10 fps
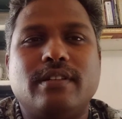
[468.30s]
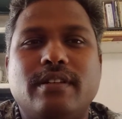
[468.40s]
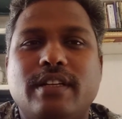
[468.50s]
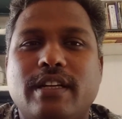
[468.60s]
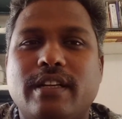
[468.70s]

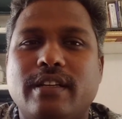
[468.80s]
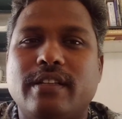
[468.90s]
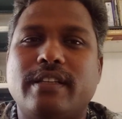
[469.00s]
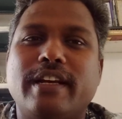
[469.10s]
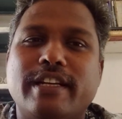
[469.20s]
it, it,
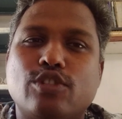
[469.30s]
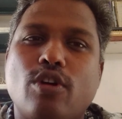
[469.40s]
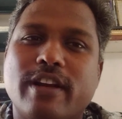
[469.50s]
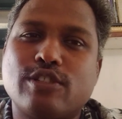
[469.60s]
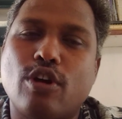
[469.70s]
then it is
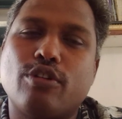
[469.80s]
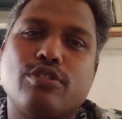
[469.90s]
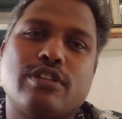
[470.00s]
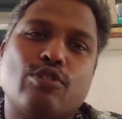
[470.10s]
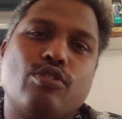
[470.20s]
called as
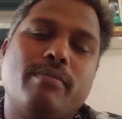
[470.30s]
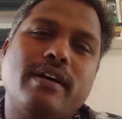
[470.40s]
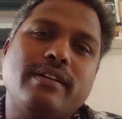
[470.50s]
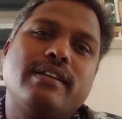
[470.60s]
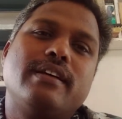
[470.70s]

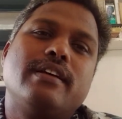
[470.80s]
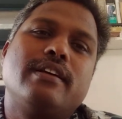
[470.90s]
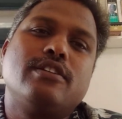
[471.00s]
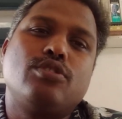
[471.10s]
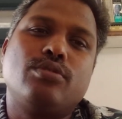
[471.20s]
chondrosarcoma
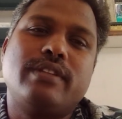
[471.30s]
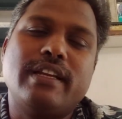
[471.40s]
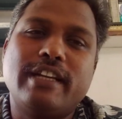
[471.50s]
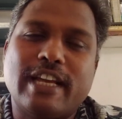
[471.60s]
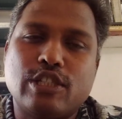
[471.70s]
so
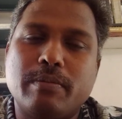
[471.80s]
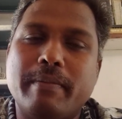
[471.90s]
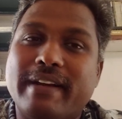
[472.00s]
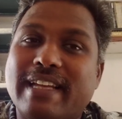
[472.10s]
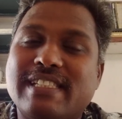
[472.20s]
then it has to be
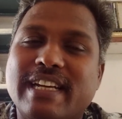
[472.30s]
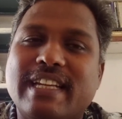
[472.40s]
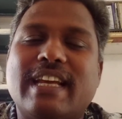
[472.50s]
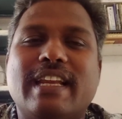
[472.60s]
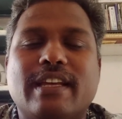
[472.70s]

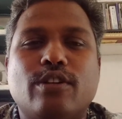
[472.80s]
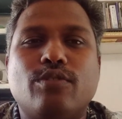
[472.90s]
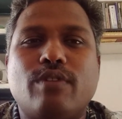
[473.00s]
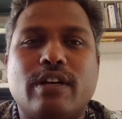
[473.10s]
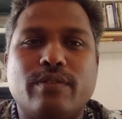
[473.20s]
metastatically, you know,
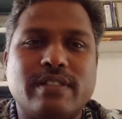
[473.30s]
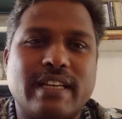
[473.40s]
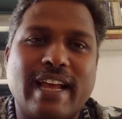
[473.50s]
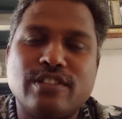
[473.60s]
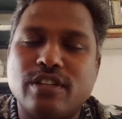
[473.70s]
whatever
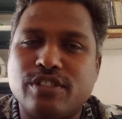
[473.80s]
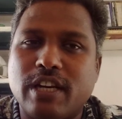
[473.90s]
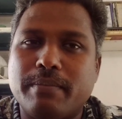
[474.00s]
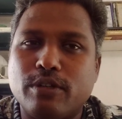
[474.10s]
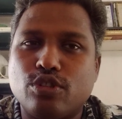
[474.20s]
the cancerous
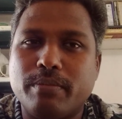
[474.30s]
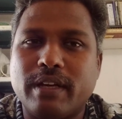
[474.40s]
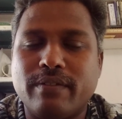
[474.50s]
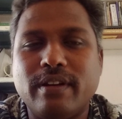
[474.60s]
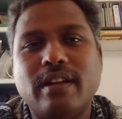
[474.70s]
treatment should be
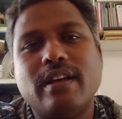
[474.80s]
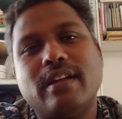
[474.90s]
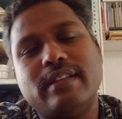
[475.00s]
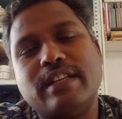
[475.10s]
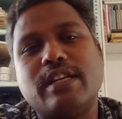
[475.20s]
given,
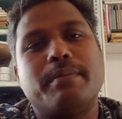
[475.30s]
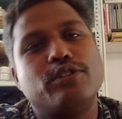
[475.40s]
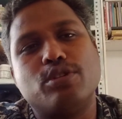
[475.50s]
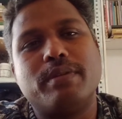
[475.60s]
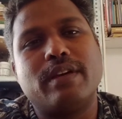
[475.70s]
that
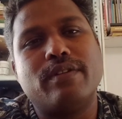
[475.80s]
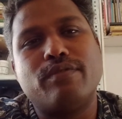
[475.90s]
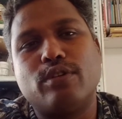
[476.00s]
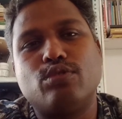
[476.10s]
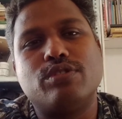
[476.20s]
treatment should be given
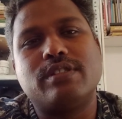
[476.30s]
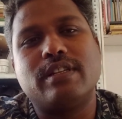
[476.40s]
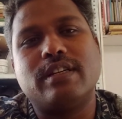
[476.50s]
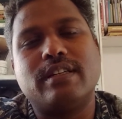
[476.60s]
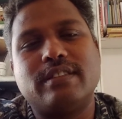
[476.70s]
for those
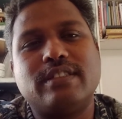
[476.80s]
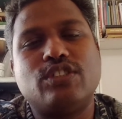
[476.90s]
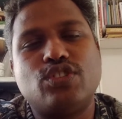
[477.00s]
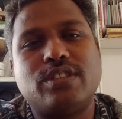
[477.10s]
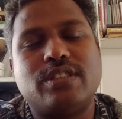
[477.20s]
uh,
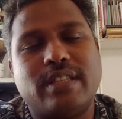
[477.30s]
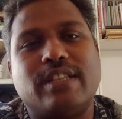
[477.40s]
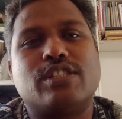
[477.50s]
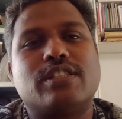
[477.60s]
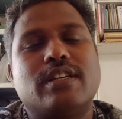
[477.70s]

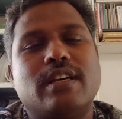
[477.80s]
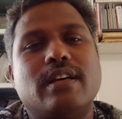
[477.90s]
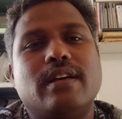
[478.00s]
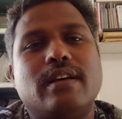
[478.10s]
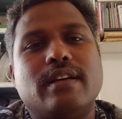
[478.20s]
things.
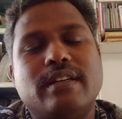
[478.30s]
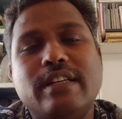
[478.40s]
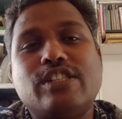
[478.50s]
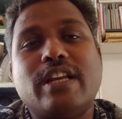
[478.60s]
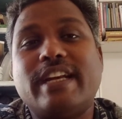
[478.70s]

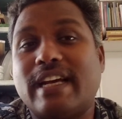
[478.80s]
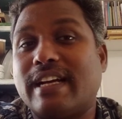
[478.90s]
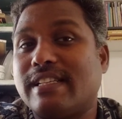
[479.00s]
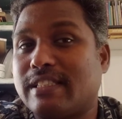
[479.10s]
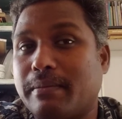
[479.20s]
Initially it
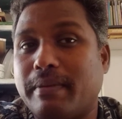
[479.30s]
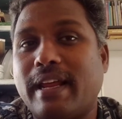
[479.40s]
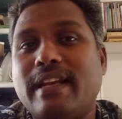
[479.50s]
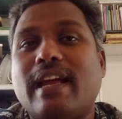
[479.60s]
occurs as a benign